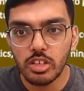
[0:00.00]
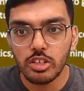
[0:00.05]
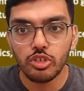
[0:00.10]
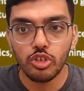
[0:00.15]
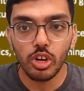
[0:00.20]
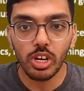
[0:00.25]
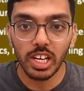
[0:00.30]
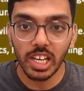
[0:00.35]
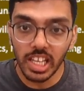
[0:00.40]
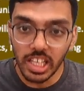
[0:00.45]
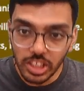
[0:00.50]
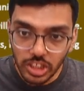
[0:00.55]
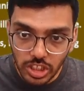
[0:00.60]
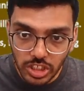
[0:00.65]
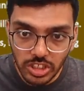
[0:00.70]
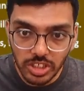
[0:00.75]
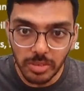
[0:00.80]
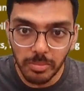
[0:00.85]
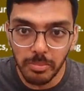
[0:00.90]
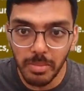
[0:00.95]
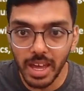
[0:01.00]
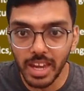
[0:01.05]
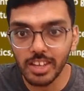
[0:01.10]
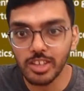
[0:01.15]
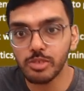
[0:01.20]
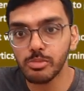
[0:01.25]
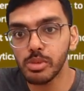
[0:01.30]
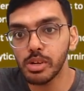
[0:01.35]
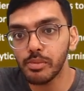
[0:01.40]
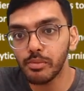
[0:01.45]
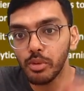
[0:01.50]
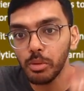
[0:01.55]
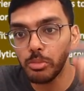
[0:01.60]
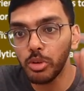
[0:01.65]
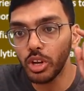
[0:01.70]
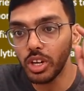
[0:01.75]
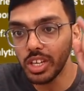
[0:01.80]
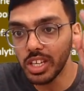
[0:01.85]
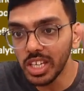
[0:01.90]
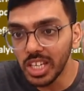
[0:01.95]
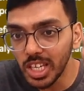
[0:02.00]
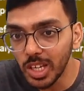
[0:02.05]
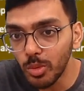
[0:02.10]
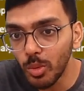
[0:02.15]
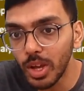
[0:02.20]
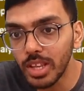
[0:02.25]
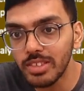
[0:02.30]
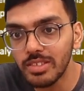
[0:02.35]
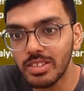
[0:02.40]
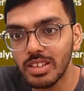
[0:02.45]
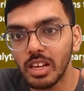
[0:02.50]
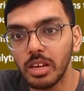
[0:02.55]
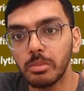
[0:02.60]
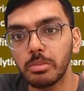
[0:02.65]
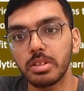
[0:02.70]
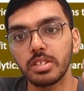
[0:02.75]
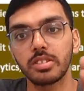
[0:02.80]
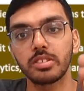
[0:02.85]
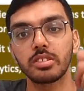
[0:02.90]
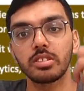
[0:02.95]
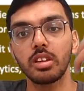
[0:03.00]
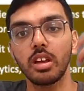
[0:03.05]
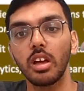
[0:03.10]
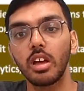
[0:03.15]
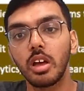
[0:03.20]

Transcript: So relationship management from your E1 syllabus